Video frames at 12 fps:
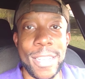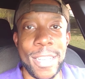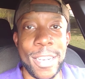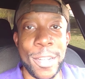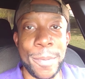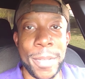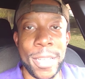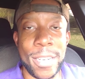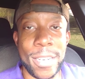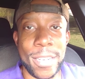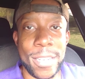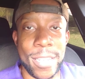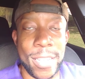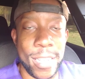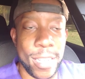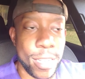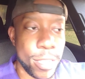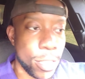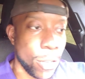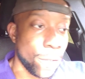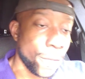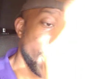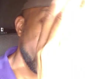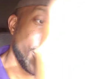You know what I mean? So
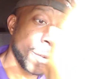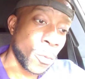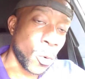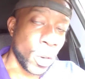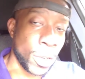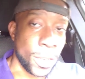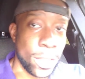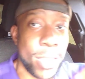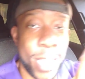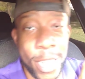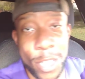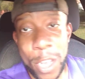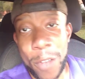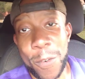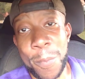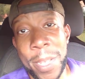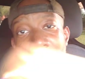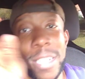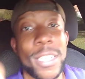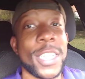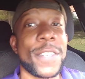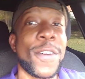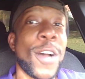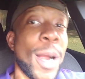very, very important. Thank y'all for making
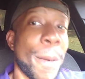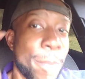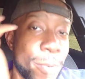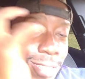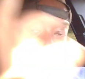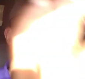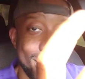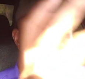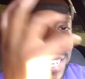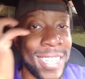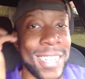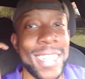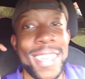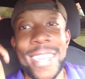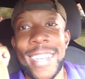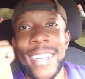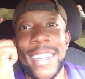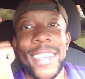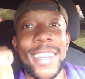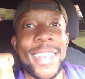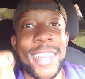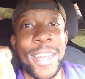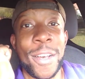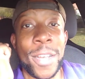this far. Appreciate it.
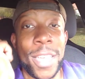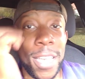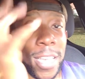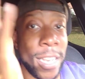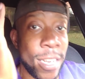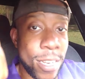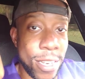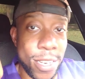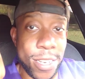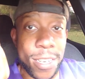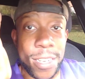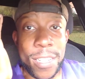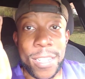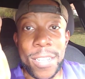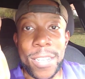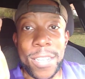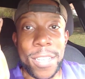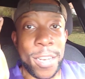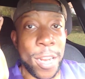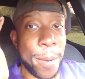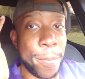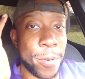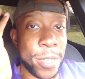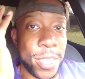You know, again, I
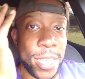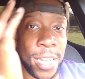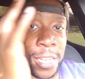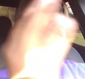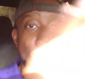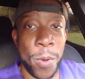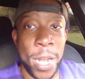appreciate y'all